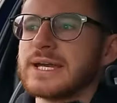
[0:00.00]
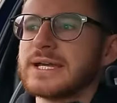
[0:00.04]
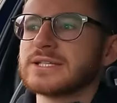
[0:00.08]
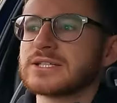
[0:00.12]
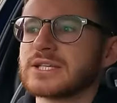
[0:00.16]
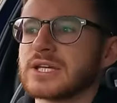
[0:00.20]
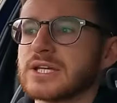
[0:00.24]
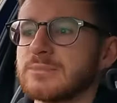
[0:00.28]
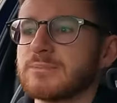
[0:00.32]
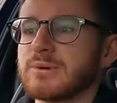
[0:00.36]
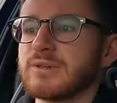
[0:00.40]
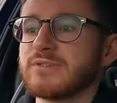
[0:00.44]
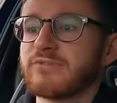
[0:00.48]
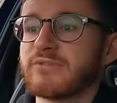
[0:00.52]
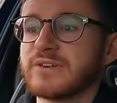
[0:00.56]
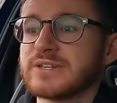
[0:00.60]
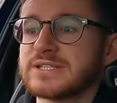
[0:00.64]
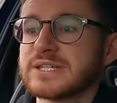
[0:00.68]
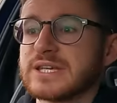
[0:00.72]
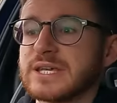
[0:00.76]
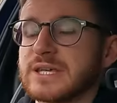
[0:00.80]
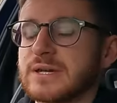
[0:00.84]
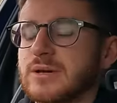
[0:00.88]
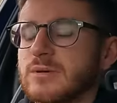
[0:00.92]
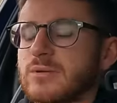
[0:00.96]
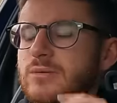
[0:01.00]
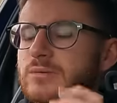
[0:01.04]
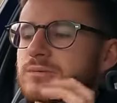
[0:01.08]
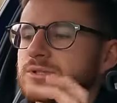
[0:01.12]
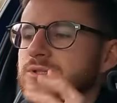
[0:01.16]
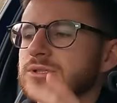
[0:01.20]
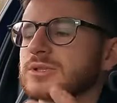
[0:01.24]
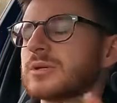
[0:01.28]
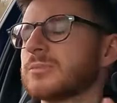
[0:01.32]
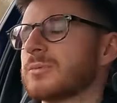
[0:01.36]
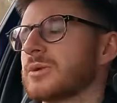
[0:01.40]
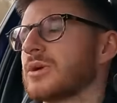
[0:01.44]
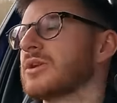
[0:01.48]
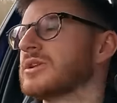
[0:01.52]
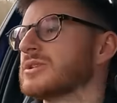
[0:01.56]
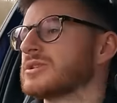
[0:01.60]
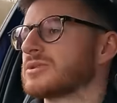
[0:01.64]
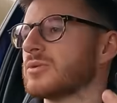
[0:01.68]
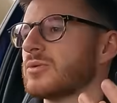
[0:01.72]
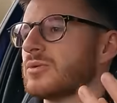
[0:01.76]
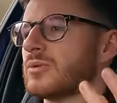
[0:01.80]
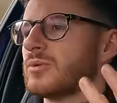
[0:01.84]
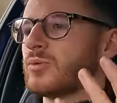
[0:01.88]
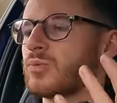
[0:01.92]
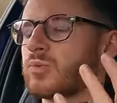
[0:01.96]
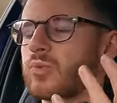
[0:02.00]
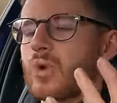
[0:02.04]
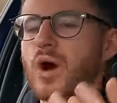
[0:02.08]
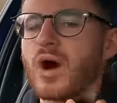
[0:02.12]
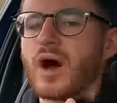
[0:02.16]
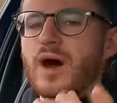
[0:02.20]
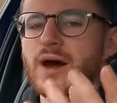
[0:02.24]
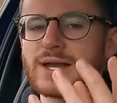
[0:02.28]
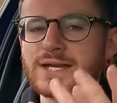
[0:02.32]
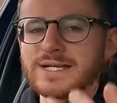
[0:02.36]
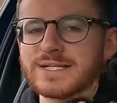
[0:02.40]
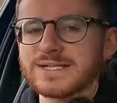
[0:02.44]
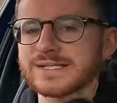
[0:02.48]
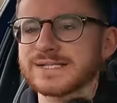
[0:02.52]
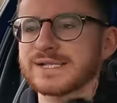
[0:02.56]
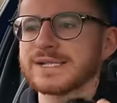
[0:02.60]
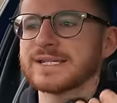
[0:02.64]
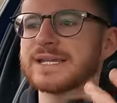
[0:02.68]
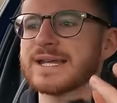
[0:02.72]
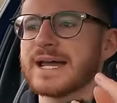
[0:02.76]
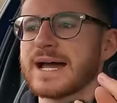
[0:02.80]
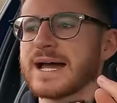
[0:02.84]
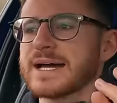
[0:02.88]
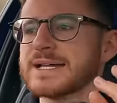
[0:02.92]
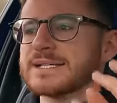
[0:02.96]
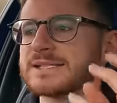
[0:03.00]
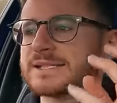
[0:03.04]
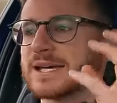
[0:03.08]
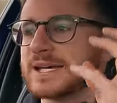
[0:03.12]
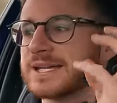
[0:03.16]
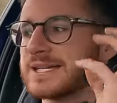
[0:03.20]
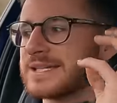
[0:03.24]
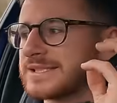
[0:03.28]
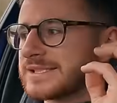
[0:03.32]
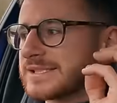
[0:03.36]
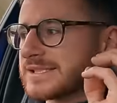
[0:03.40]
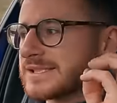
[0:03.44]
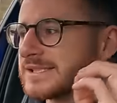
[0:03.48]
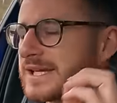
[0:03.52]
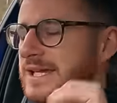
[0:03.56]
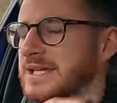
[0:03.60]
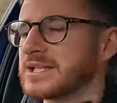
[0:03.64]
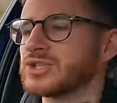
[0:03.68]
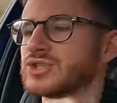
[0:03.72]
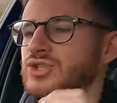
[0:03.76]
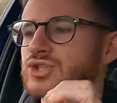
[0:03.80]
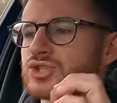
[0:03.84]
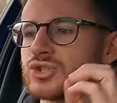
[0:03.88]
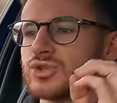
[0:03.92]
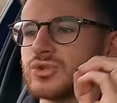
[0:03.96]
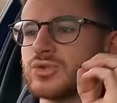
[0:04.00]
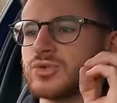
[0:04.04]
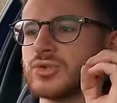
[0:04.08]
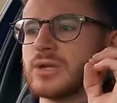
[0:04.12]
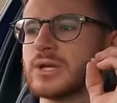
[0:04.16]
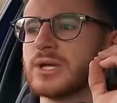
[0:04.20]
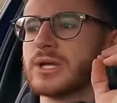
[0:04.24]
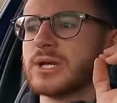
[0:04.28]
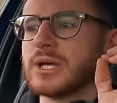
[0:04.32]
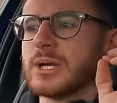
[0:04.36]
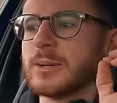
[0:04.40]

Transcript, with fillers: is going to be fitting, to be honest, what I see as an essential